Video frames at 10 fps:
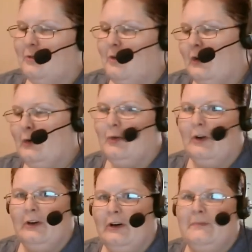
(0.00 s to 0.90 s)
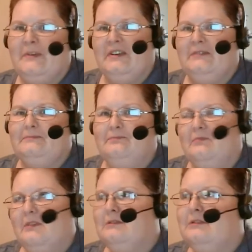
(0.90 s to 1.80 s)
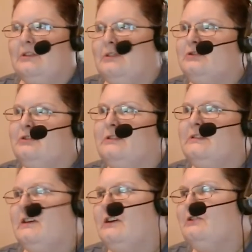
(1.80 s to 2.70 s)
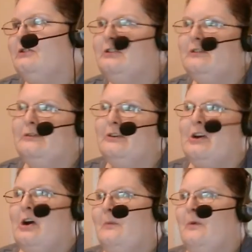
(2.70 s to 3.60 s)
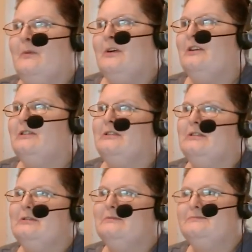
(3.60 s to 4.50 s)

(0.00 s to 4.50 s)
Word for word: the water run on me. You know, just stay under there for a couple minutes.